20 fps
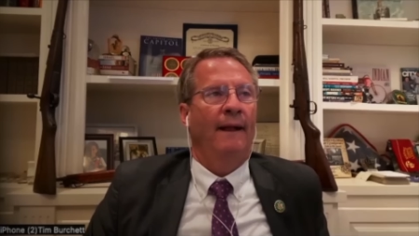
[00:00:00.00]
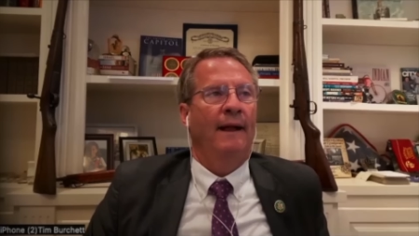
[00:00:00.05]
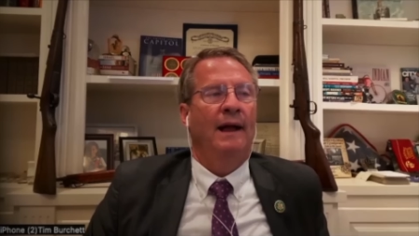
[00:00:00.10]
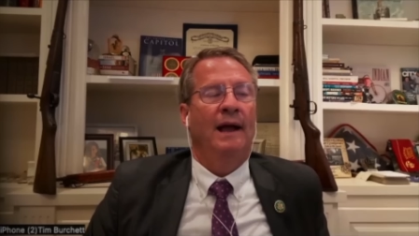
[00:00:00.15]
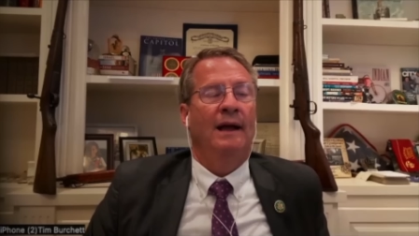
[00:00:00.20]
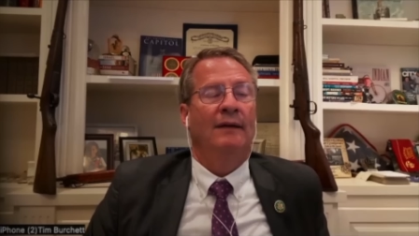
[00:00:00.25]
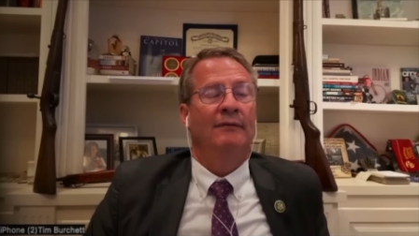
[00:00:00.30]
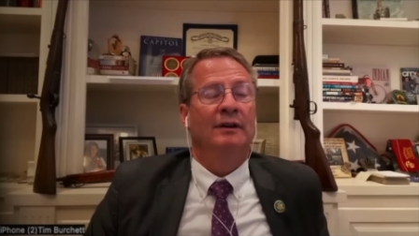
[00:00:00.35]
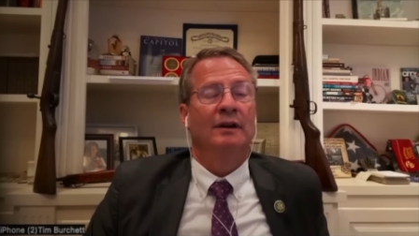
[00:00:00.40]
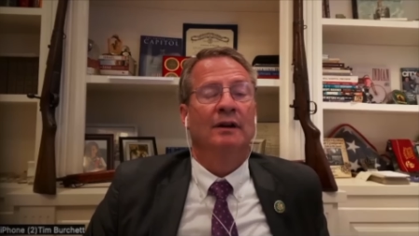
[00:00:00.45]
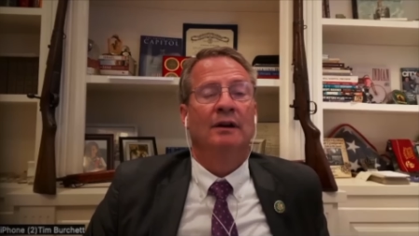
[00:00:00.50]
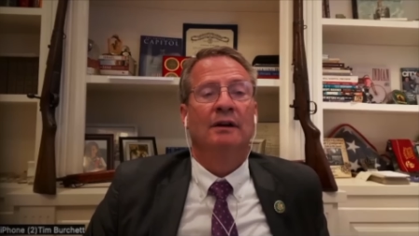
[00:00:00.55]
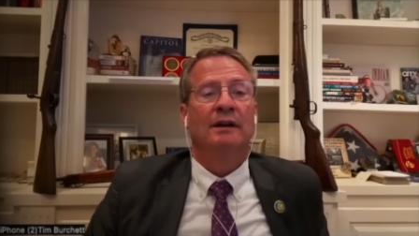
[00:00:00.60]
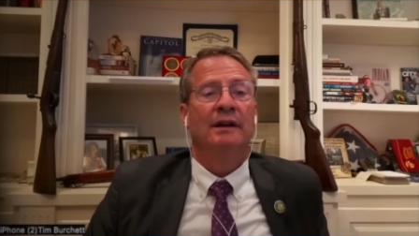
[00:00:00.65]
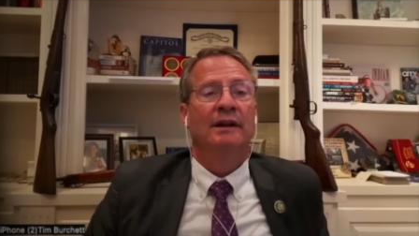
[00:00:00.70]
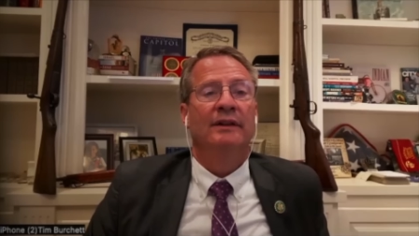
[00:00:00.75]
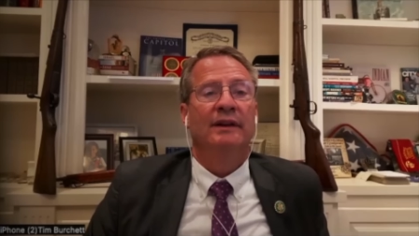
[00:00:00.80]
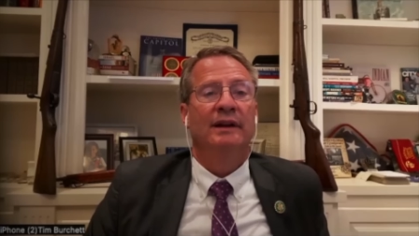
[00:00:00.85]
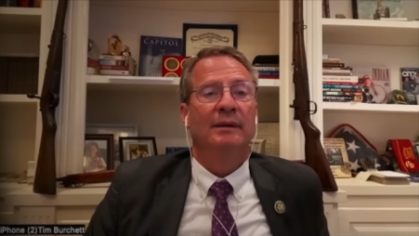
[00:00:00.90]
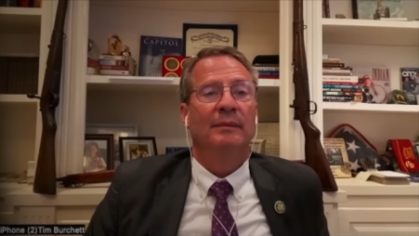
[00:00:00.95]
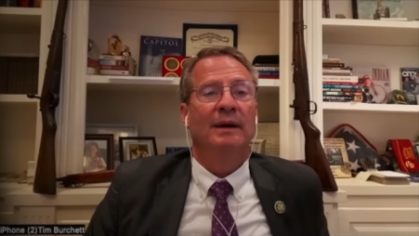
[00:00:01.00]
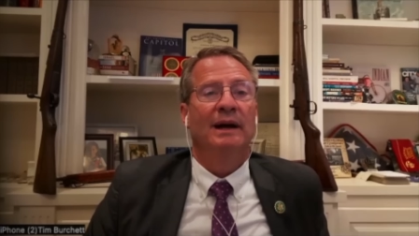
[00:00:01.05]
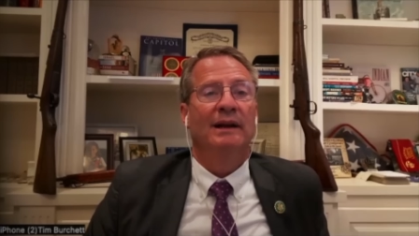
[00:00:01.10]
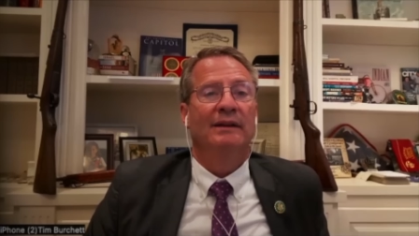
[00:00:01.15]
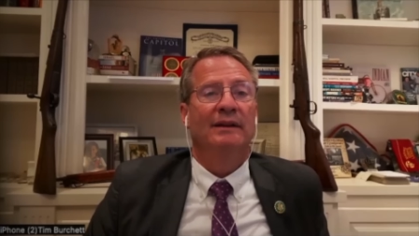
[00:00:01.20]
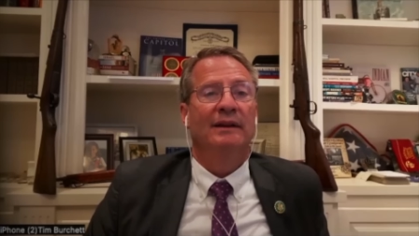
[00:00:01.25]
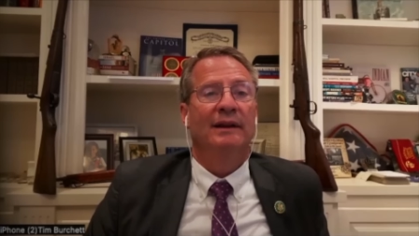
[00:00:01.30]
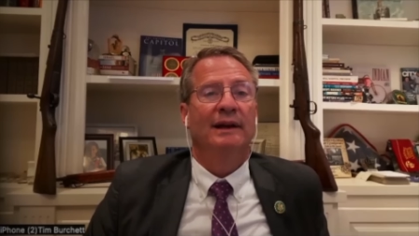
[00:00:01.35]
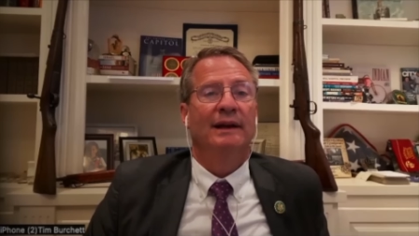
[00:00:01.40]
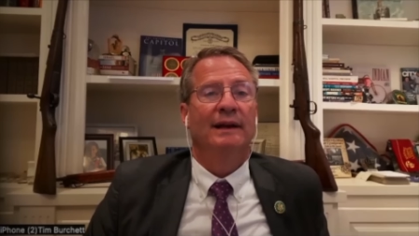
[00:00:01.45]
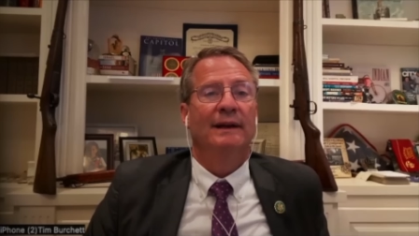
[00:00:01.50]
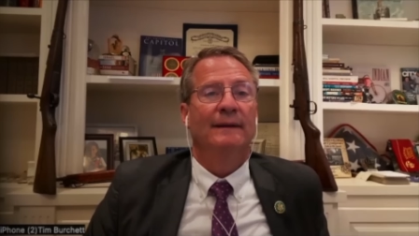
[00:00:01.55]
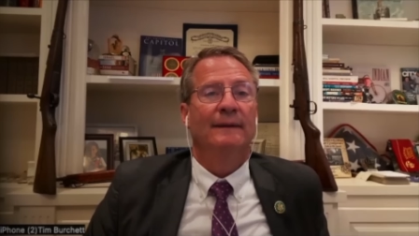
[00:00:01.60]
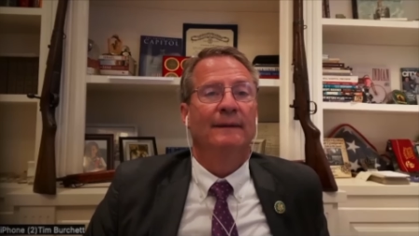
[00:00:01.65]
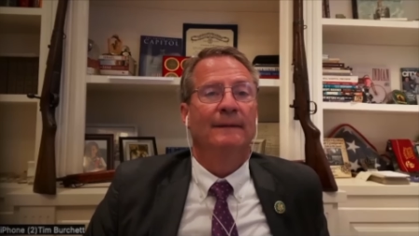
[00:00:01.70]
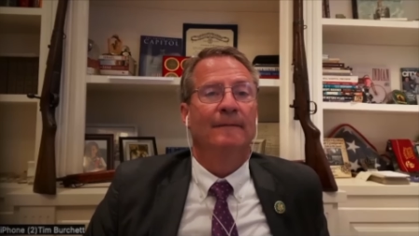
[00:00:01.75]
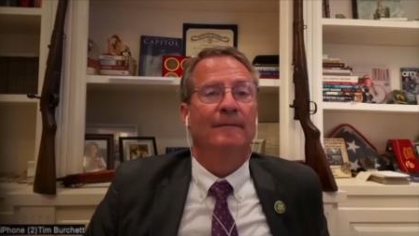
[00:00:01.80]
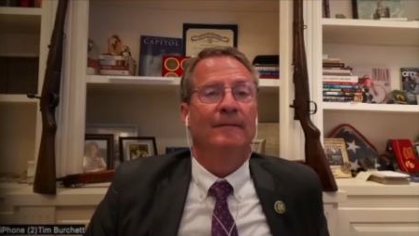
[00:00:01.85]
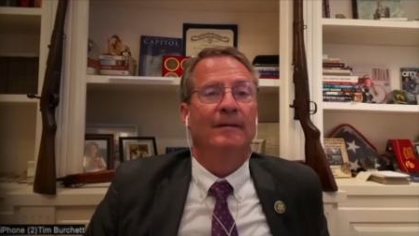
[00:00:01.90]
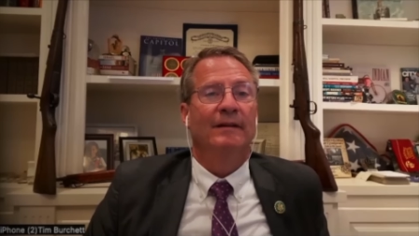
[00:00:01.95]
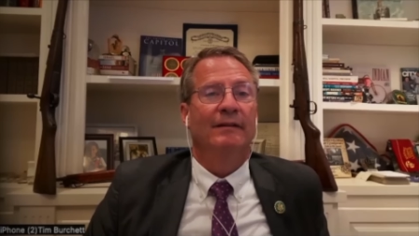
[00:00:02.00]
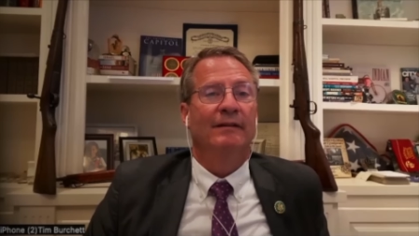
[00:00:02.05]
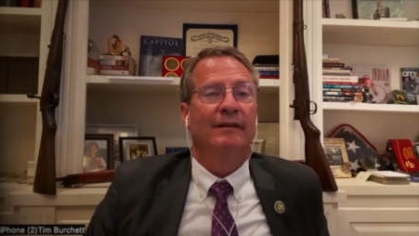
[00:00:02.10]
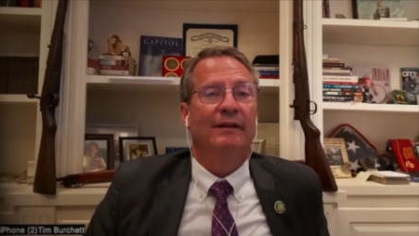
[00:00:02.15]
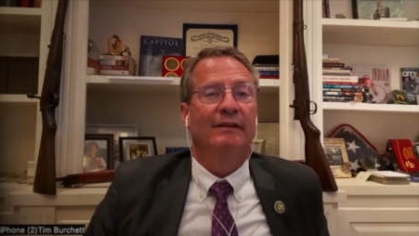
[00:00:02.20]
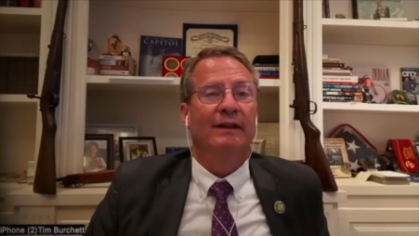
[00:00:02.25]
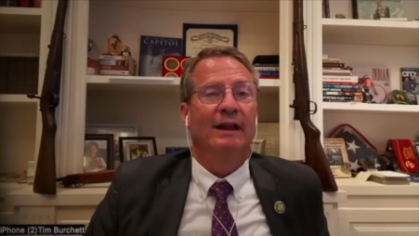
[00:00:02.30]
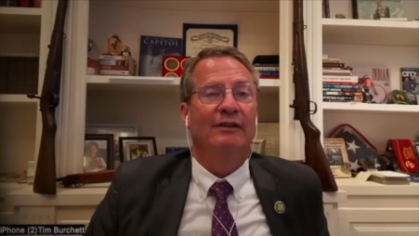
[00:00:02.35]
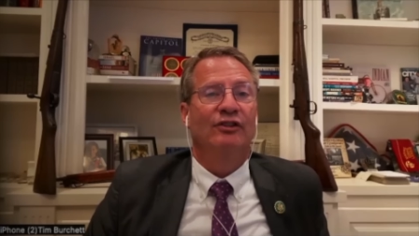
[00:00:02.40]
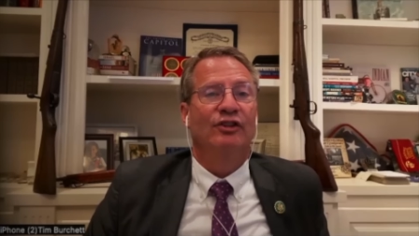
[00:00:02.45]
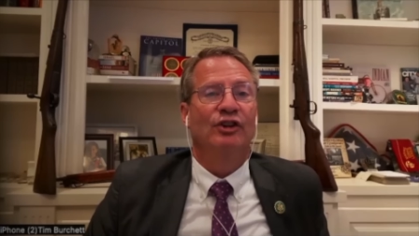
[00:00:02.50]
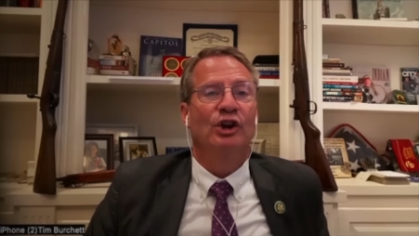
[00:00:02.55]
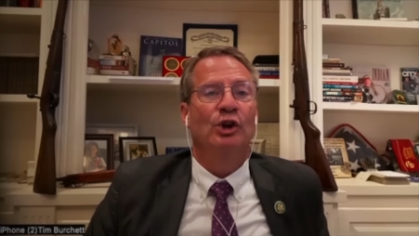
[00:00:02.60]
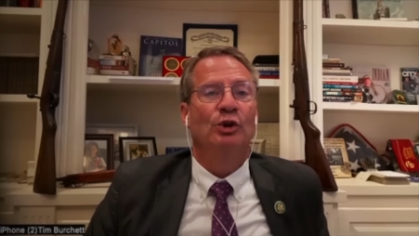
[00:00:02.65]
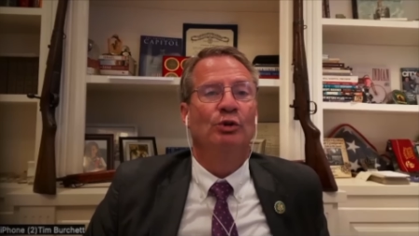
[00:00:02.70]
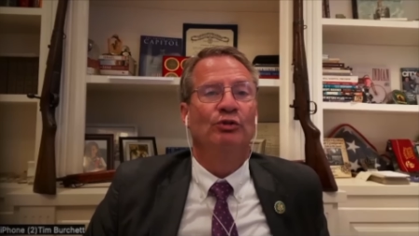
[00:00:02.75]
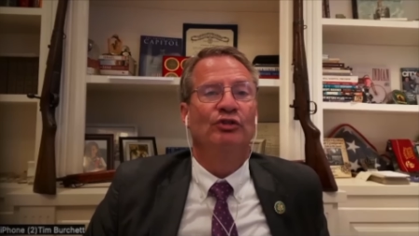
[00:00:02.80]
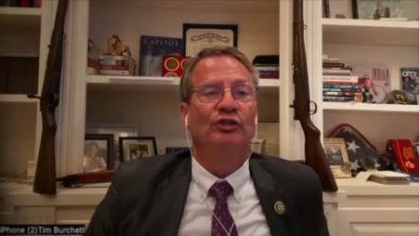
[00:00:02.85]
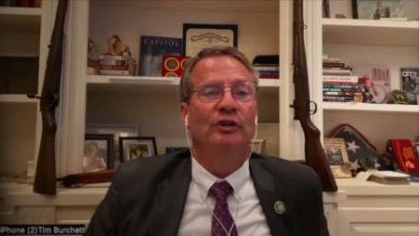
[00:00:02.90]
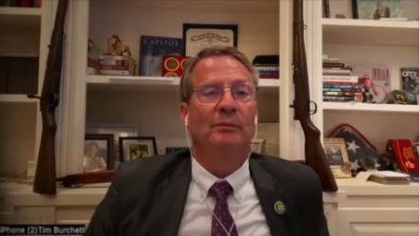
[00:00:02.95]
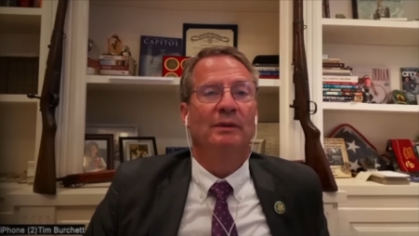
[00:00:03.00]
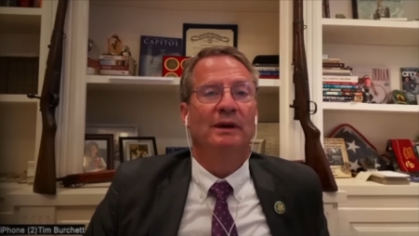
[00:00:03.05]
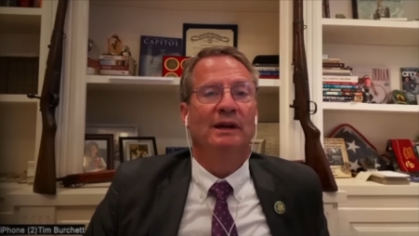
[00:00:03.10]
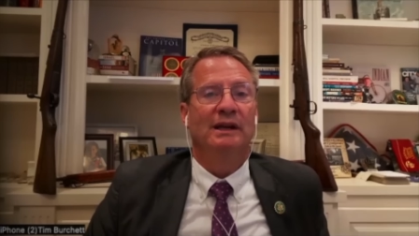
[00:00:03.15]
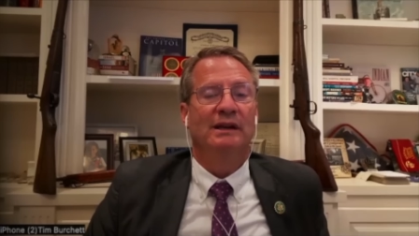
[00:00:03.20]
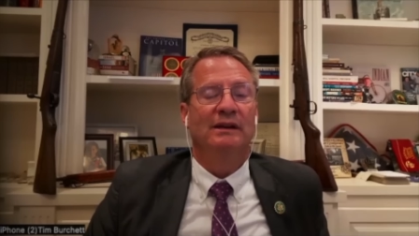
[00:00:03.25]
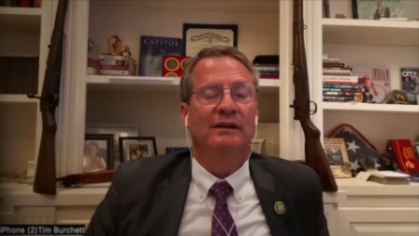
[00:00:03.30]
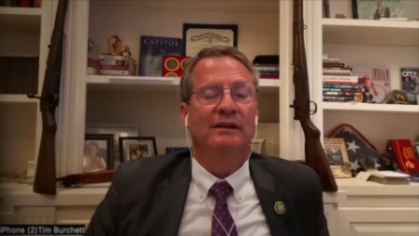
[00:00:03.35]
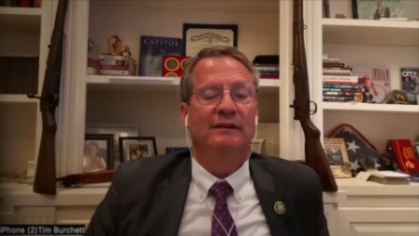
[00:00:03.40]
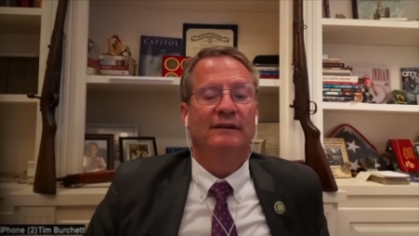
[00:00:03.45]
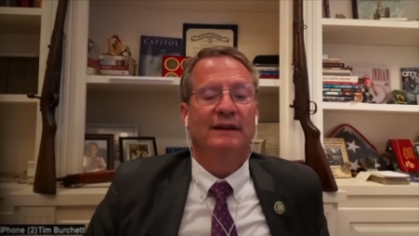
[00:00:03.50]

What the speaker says: I haven't heard anything about that. And that's news to me.